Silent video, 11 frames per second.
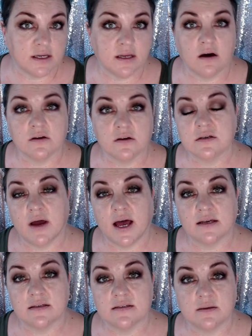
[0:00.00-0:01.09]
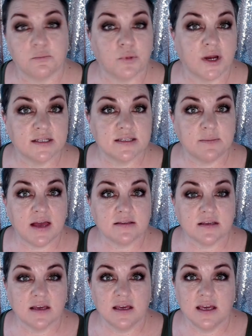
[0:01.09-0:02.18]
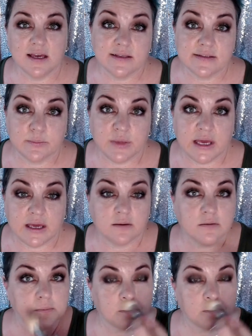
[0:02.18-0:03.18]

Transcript: It also has some pregnancy mask and some pink.